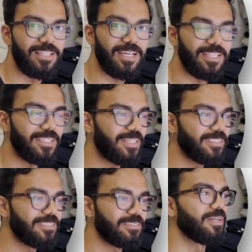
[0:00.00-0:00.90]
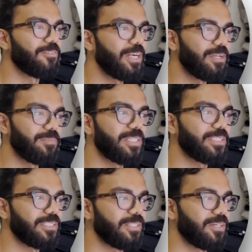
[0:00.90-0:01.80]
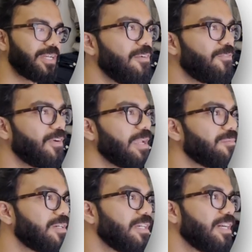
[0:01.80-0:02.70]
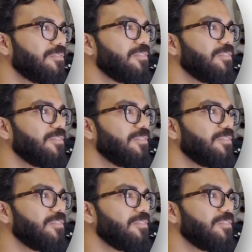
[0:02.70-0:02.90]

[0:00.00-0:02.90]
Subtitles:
and that is very amazing to look at. Framer and